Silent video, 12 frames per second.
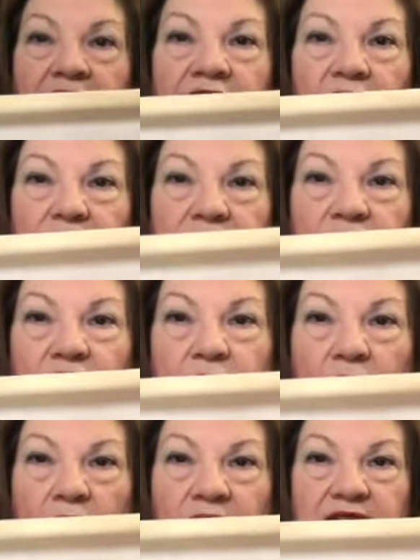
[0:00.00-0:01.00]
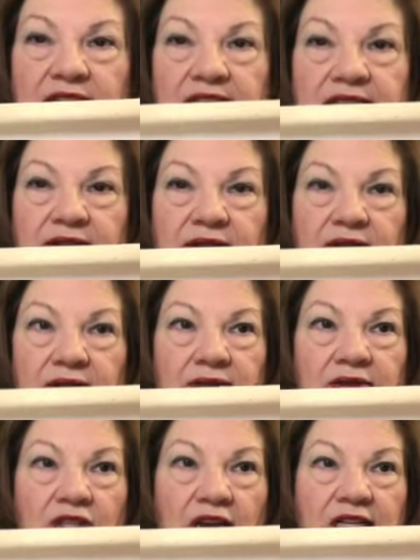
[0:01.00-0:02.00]
There are two more of these little
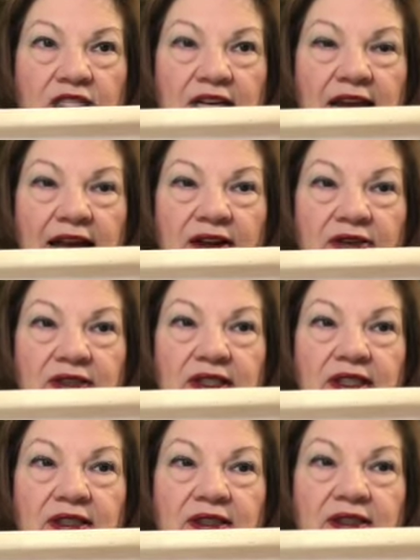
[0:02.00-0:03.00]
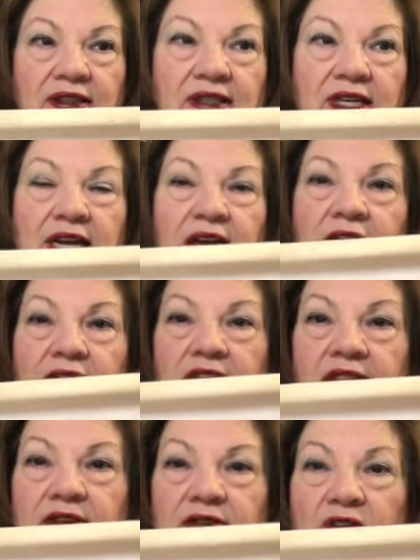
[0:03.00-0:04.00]
changing houses, and
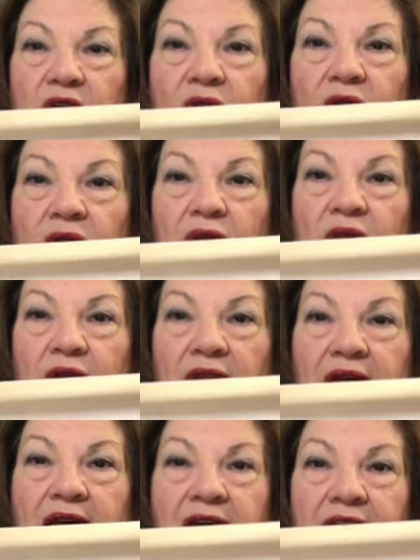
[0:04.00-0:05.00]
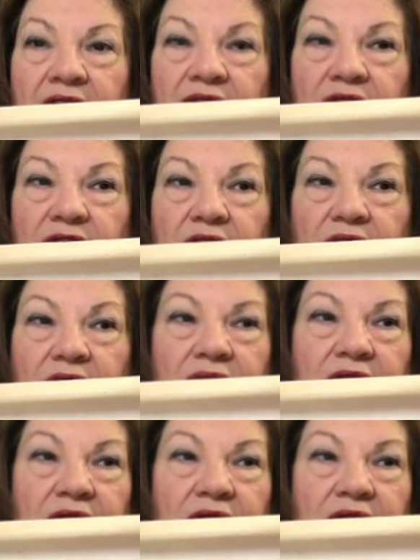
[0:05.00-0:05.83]
then there's a whole line of little